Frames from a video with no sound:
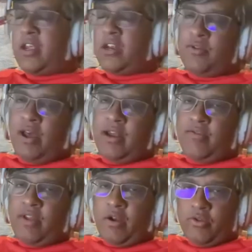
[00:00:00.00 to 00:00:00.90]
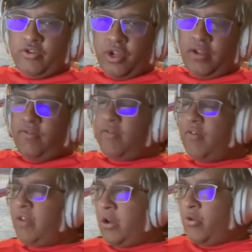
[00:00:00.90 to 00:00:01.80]
they can do that is they know the genes,
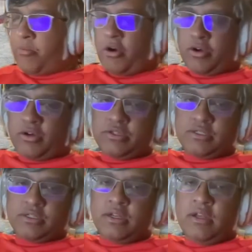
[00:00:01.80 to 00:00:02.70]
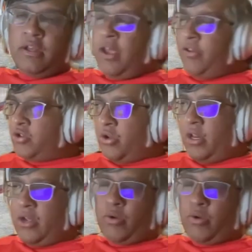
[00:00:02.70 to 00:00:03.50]
they know the markers. There's only